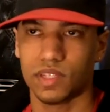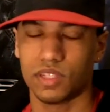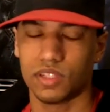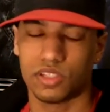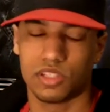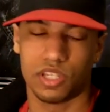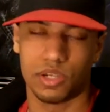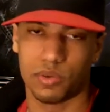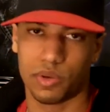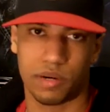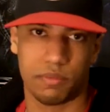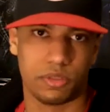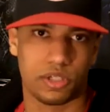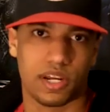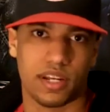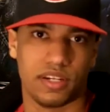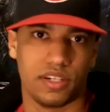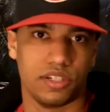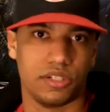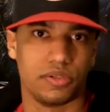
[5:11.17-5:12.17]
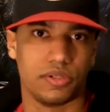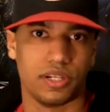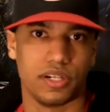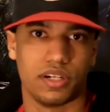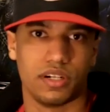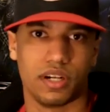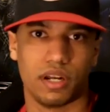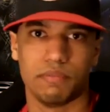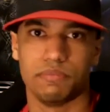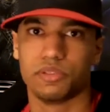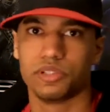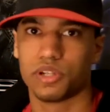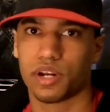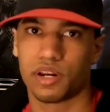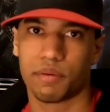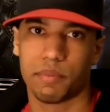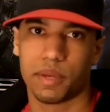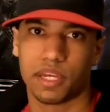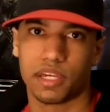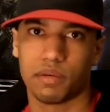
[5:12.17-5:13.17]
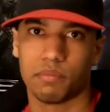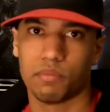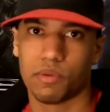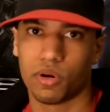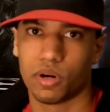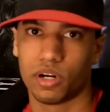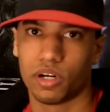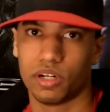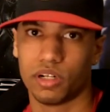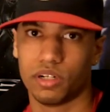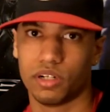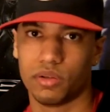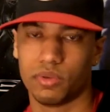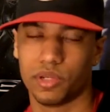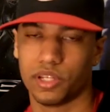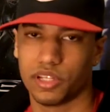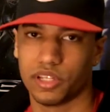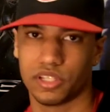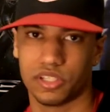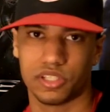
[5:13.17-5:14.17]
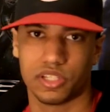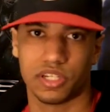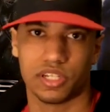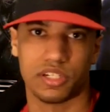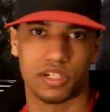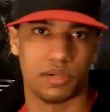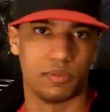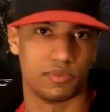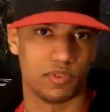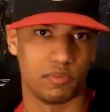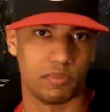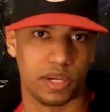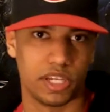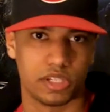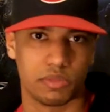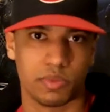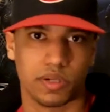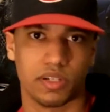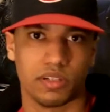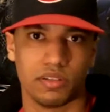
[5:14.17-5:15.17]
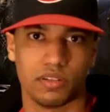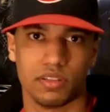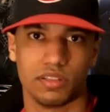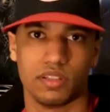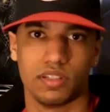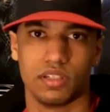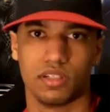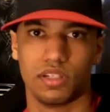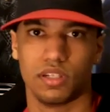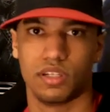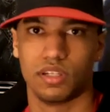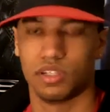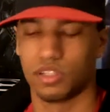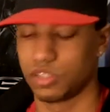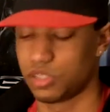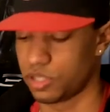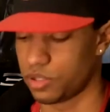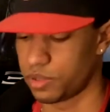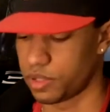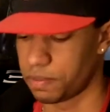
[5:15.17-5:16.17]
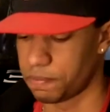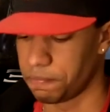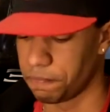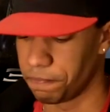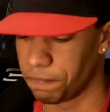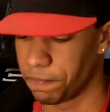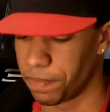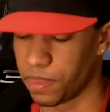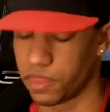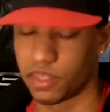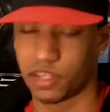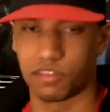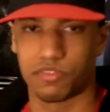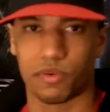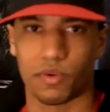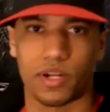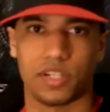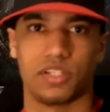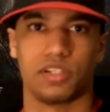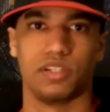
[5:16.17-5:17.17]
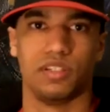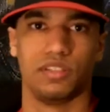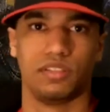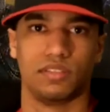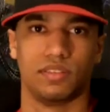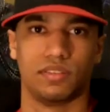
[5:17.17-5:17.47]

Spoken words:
see what I'm trying to do here. I'm trying to make it more realistic in terms of baseball. So thanks for watching.